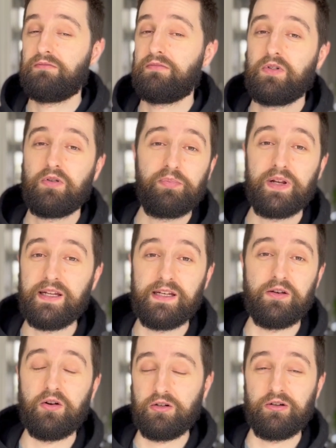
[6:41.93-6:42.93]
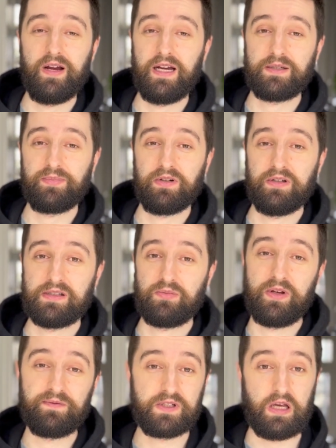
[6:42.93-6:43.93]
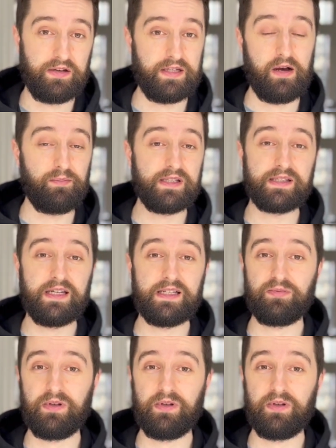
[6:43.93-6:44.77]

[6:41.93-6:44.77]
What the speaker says: completely not correct because we've turned down business,